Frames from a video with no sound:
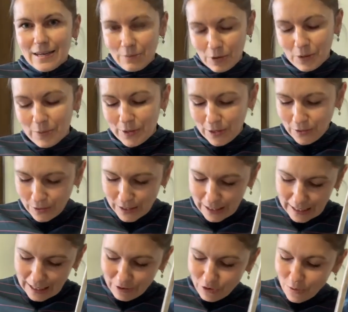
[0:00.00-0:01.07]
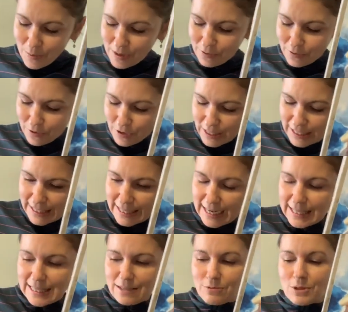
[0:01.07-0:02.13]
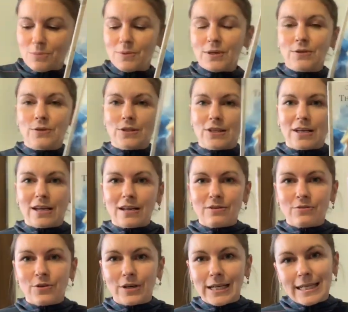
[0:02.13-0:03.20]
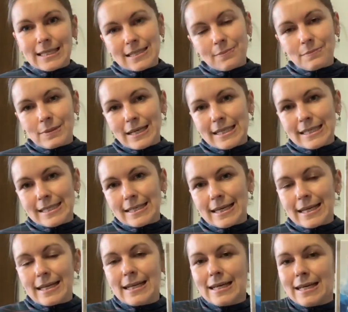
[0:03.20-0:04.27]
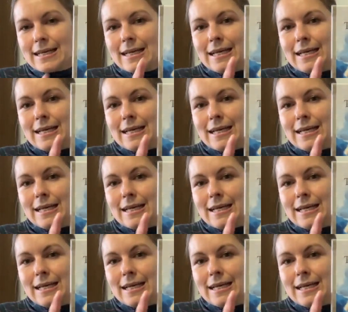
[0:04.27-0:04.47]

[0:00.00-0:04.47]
Will be using it for my further study, will be using it for contemplation,